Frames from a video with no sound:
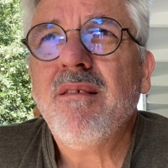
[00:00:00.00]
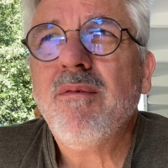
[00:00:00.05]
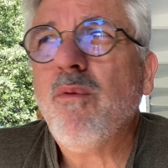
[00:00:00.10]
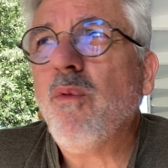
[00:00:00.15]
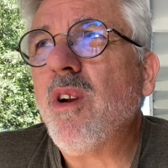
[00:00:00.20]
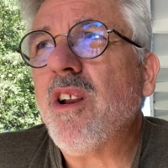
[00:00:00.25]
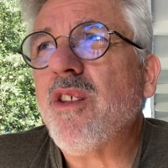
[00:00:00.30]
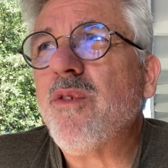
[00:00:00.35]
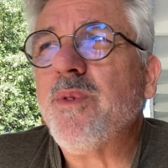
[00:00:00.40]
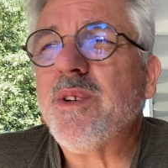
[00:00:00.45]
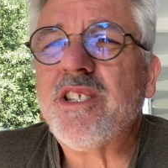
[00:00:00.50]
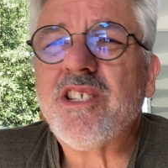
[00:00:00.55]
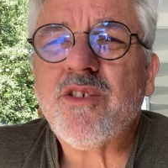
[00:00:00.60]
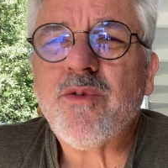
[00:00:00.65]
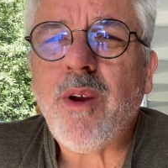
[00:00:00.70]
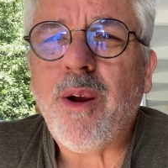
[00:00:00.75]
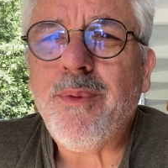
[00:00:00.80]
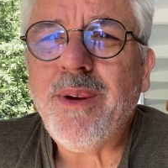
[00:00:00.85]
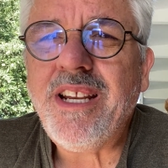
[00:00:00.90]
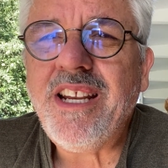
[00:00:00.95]
one of the reasons
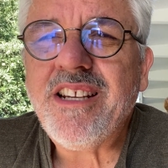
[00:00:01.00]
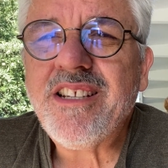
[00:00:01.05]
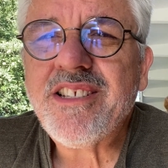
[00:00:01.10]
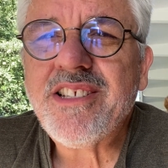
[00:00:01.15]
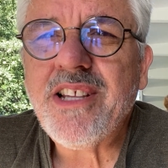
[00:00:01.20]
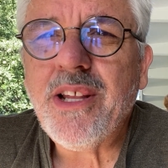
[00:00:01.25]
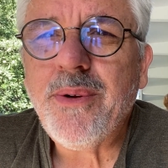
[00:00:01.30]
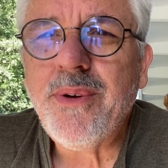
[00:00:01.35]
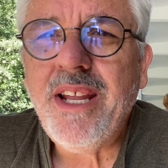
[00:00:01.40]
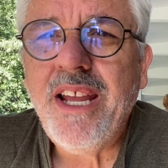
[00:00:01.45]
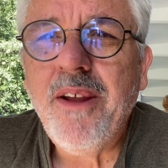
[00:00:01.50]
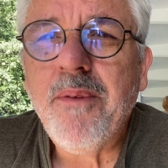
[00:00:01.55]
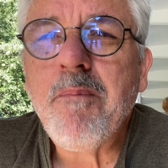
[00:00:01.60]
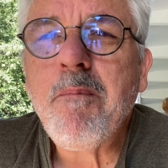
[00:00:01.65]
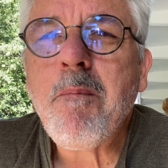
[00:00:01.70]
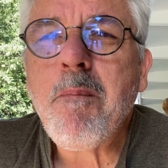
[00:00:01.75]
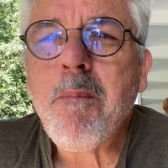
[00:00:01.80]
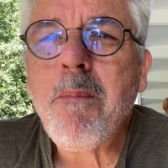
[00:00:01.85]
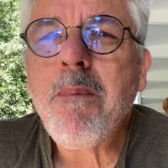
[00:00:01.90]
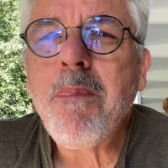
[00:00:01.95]
why we need to slow down.
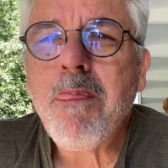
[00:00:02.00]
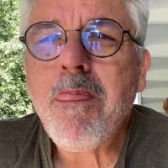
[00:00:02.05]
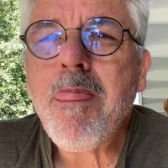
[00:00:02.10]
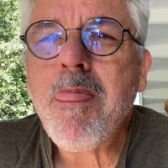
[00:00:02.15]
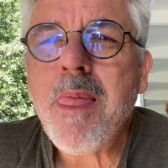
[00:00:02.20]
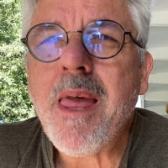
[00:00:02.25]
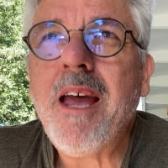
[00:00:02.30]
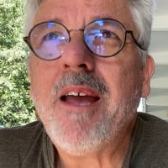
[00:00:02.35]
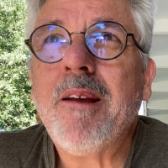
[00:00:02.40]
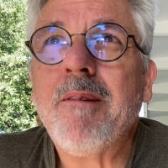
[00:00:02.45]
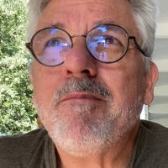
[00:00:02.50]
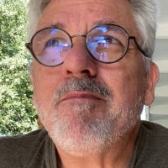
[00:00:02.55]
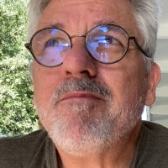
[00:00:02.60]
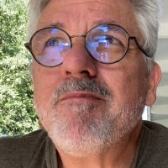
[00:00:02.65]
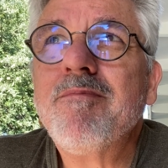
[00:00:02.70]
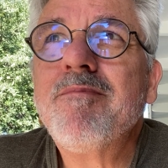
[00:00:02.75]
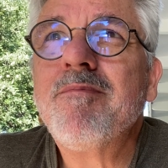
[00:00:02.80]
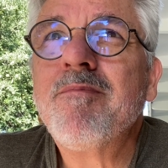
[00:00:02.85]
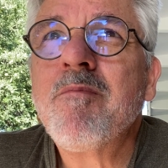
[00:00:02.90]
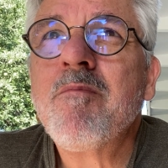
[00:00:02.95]

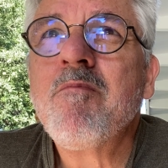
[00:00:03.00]
And